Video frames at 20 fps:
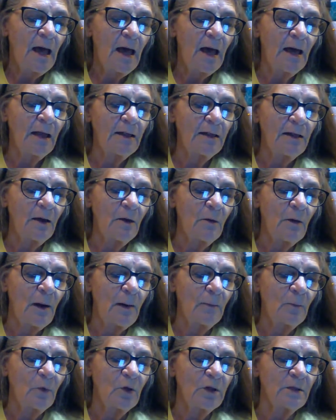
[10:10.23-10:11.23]
I know
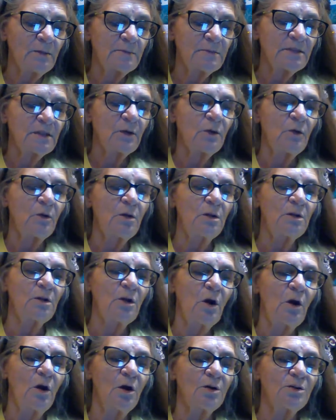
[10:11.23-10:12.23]
I'm whimsical and
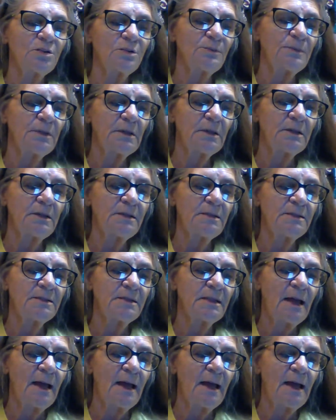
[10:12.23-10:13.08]
hard to please,